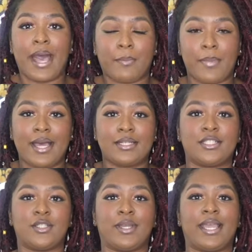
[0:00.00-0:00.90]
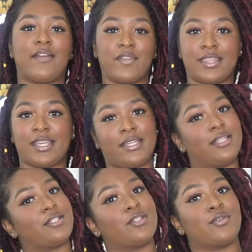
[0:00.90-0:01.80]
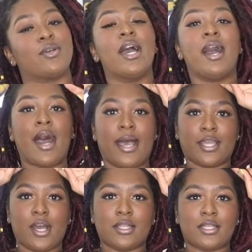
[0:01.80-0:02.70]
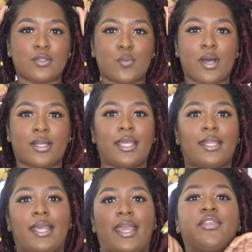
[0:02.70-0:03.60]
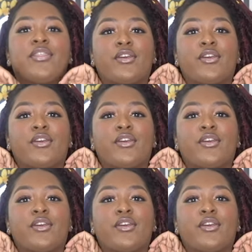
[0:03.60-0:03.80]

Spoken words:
back band is doing everything it needs to do. I got this one in a